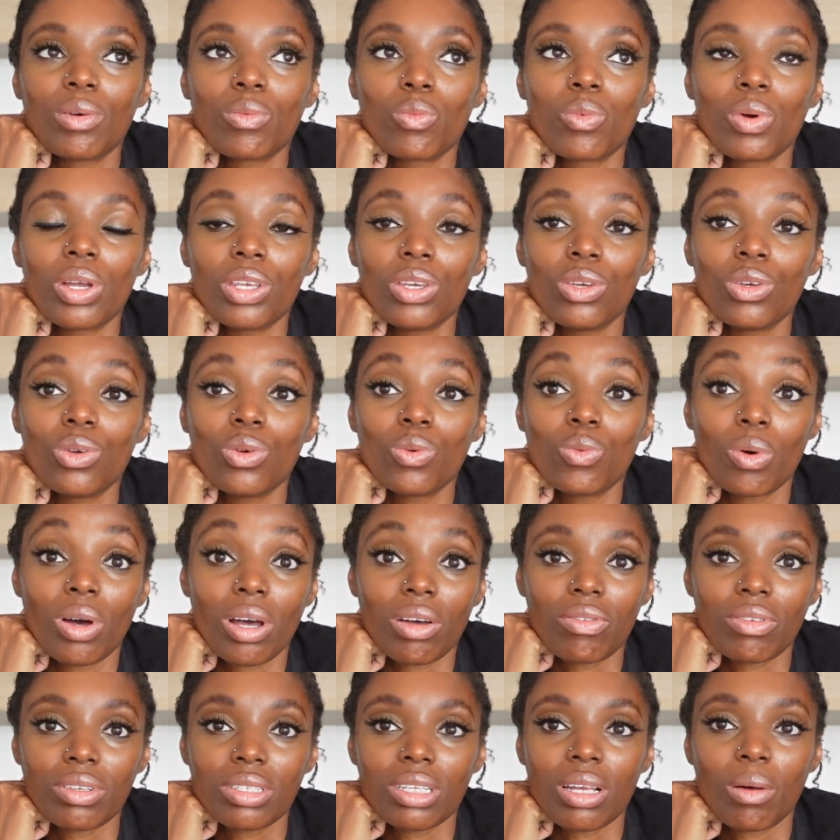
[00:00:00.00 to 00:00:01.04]
when you
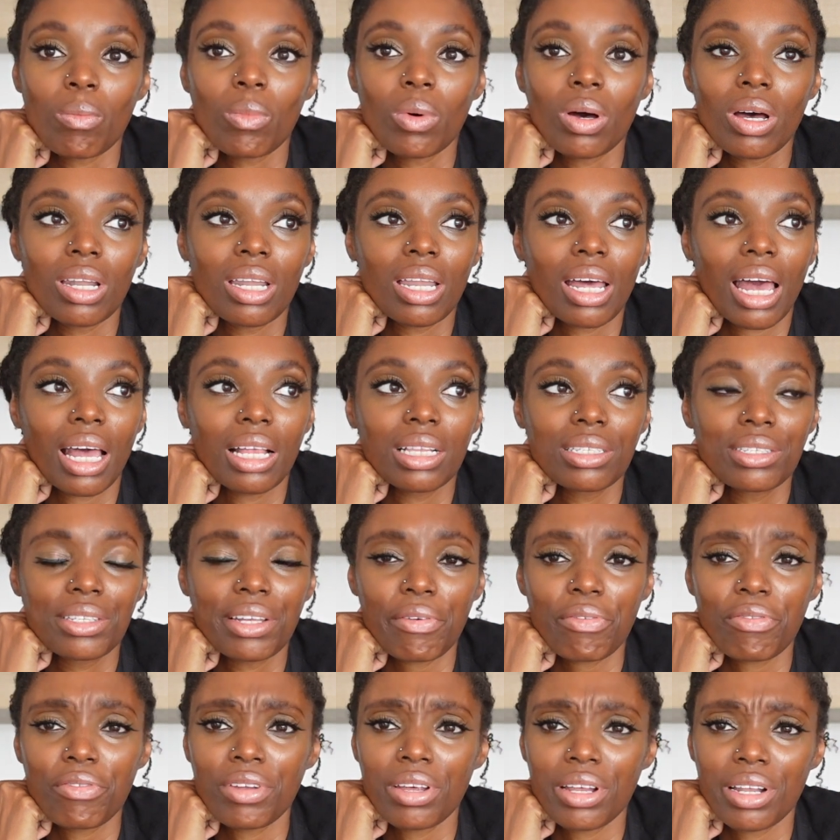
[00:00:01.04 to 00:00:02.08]
work for someone. And
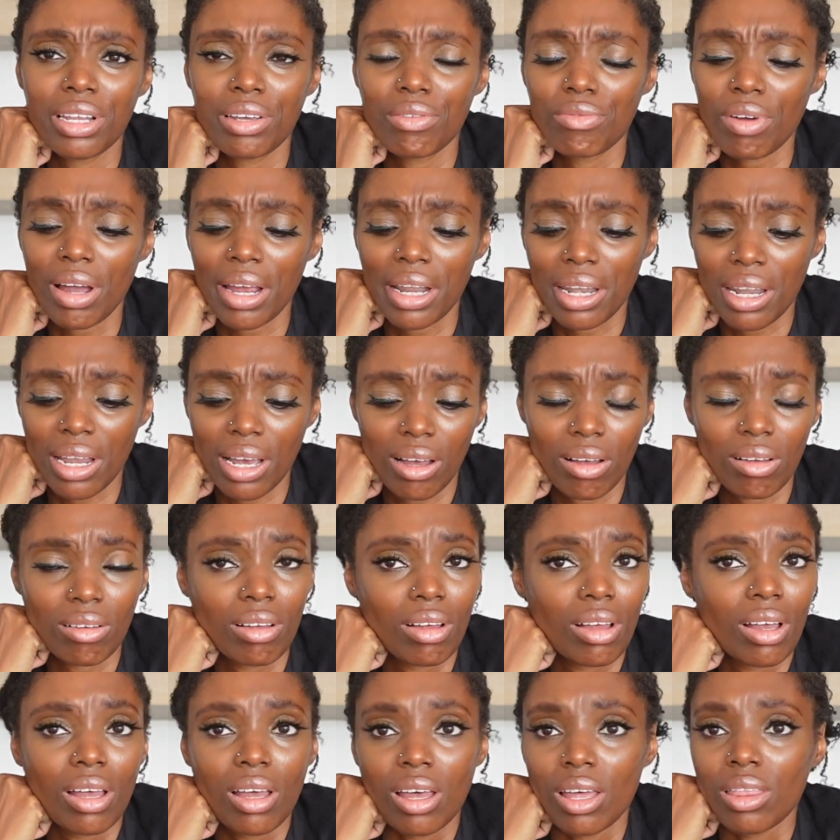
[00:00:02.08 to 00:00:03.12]
definitely right now,
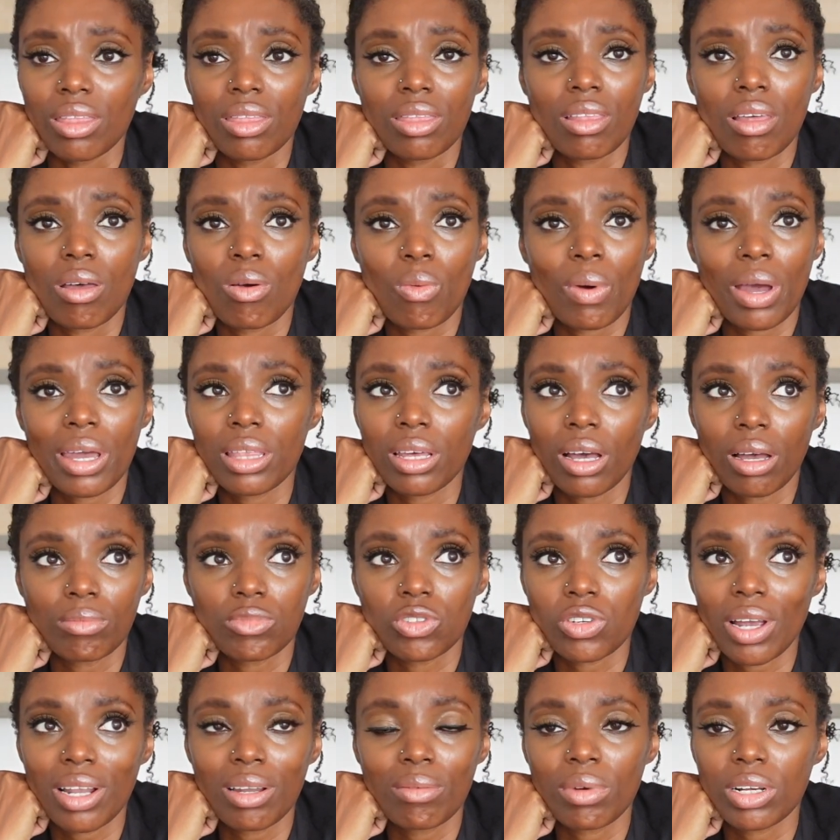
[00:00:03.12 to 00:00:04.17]
the way that I'm
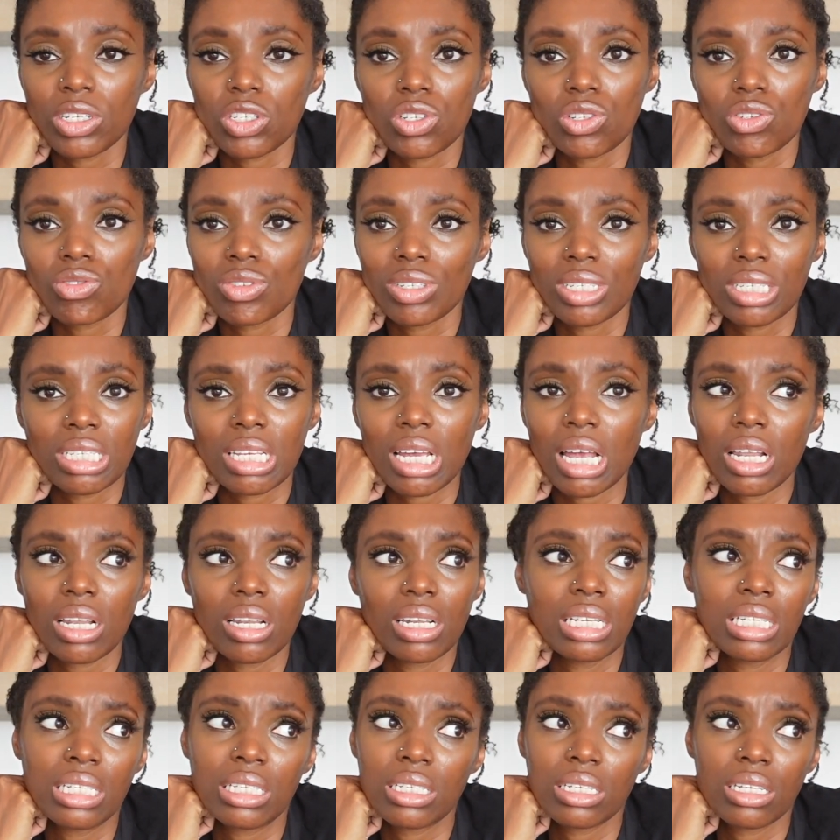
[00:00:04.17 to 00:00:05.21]
training my children is
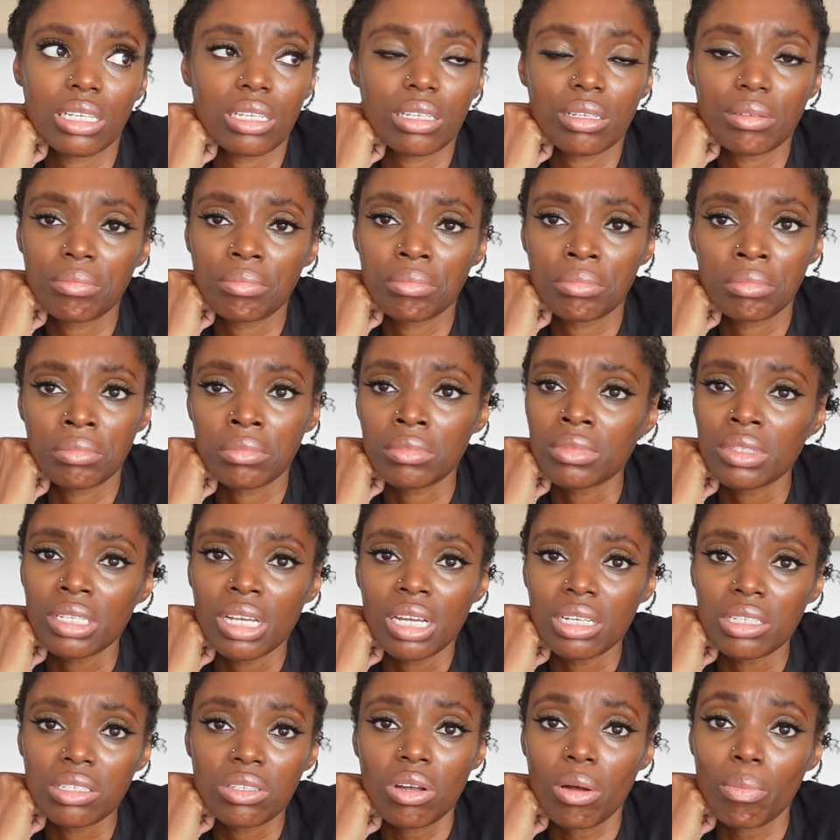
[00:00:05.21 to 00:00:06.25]
that, listen,
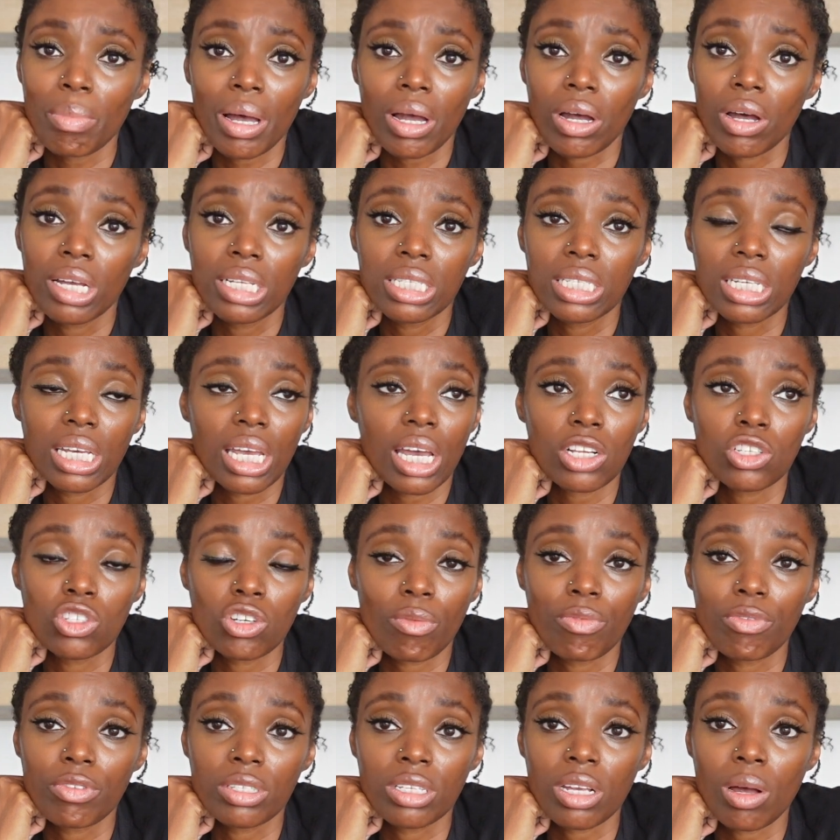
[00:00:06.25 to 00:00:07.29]
it's not about going to get a
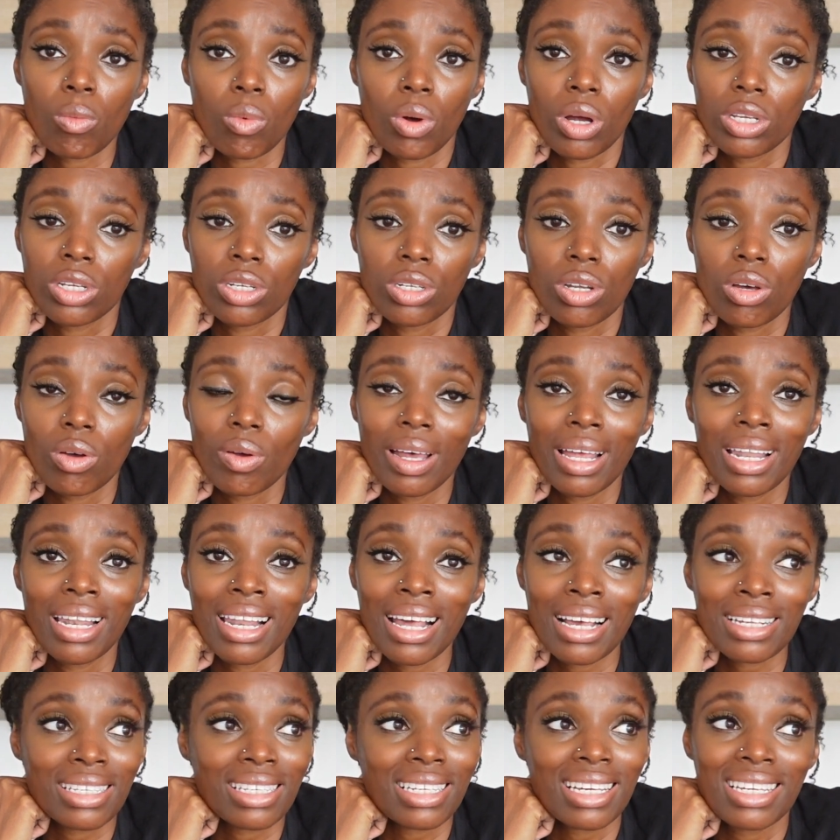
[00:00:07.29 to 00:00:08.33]
job for someone,
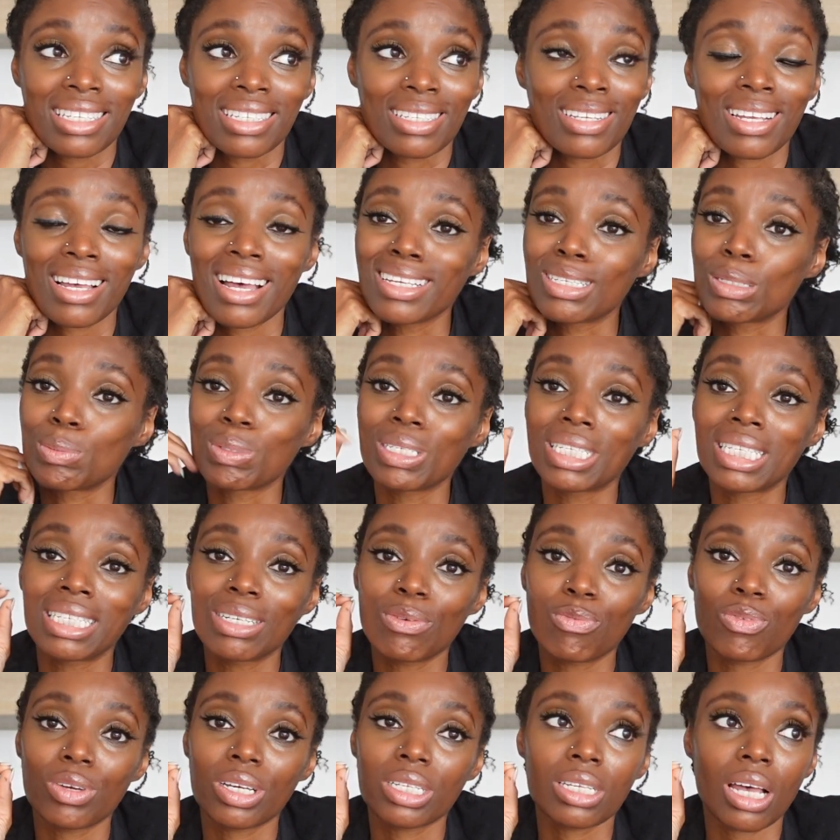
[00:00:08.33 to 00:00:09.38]
unless it's a
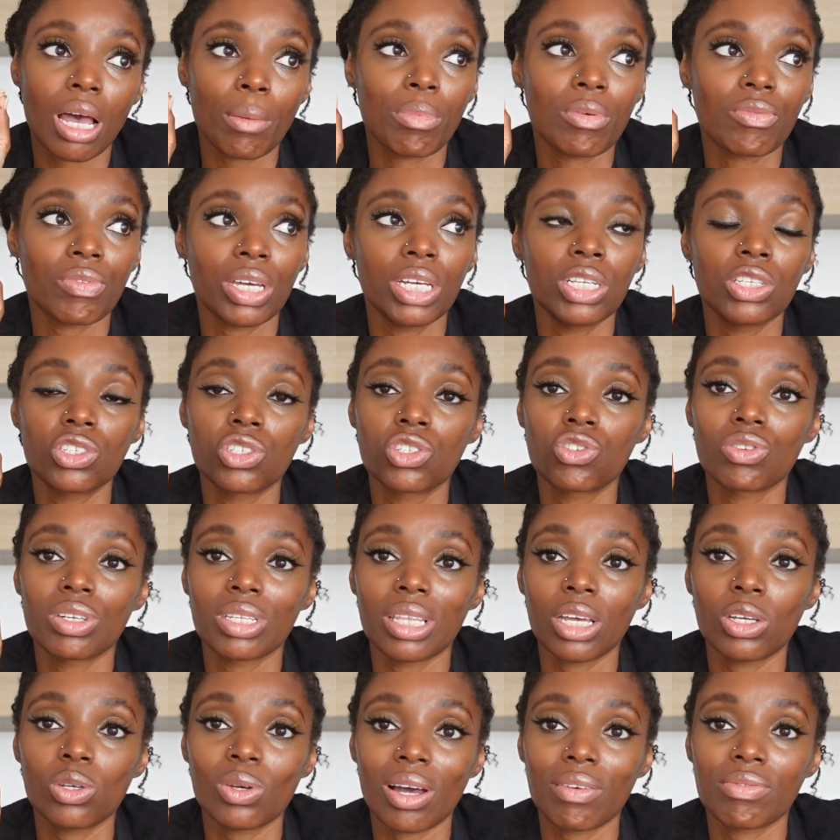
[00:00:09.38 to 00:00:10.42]
specific type of industry
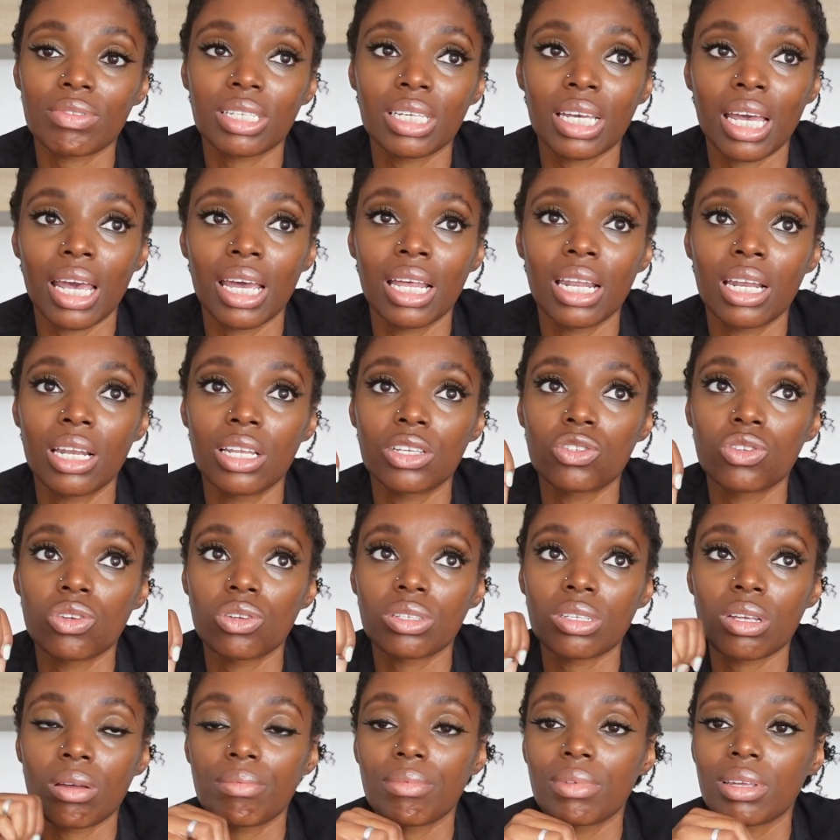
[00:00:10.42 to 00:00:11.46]
that you have to get in and it's not
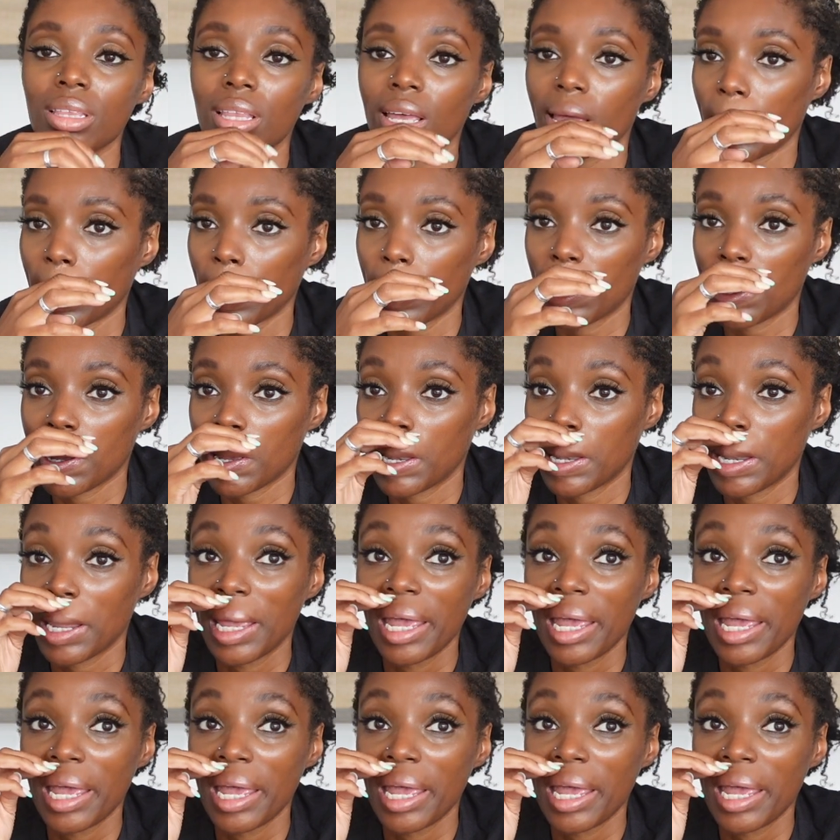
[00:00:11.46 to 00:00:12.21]
something that you can